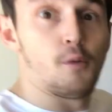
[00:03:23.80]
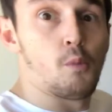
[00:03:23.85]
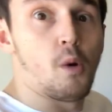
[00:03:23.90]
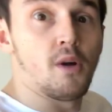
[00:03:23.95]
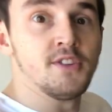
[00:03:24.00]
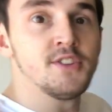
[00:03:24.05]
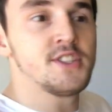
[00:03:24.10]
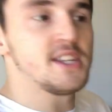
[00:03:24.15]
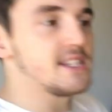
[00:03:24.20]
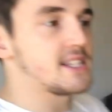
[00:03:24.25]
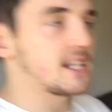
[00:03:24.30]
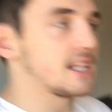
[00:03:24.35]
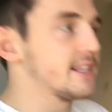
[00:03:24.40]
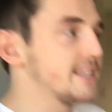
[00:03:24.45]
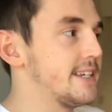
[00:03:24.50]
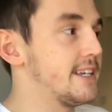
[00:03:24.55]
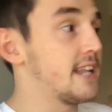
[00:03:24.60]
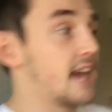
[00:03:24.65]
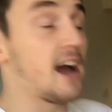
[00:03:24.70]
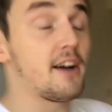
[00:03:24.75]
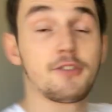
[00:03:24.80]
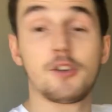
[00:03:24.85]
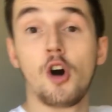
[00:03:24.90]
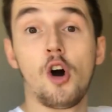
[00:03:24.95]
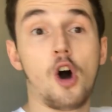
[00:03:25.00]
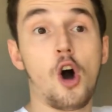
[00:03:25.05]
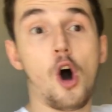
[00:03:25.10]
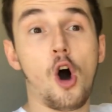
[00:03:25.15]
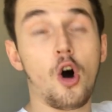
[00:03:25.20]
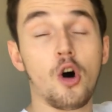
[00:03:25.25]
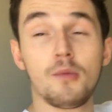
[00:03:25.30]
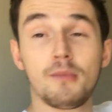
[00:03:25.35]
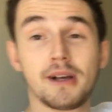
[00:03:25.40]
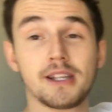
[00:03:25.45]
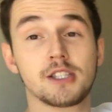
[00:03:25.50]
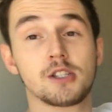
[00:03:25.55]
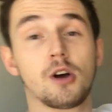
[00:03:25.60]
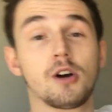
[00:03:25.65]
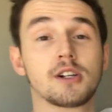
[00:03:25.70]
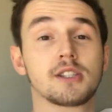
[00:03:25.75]
for once it's clean, I've got all
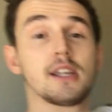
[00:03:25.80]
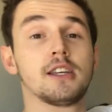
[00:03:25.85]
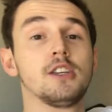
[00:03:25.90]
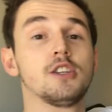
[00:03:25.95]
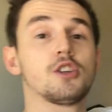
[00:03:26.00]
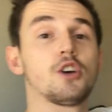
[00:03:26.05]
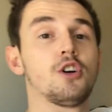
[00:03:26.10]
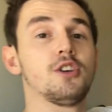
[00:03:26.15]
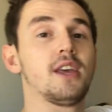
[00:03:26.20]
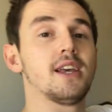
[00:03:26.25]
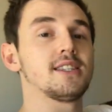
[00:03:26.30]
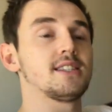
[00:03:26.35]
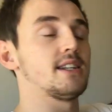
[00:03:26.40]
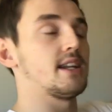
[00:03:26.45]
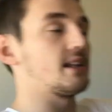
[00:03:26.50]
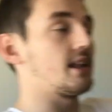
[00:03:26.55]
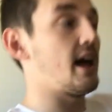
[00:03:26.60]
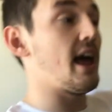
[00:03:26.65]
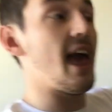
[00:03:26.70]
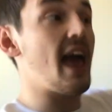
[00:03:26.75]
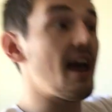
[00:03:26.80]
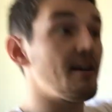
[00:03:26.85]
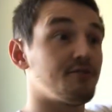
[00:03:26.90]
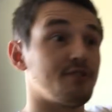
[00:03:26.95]
my socks like you saw yesterday, like,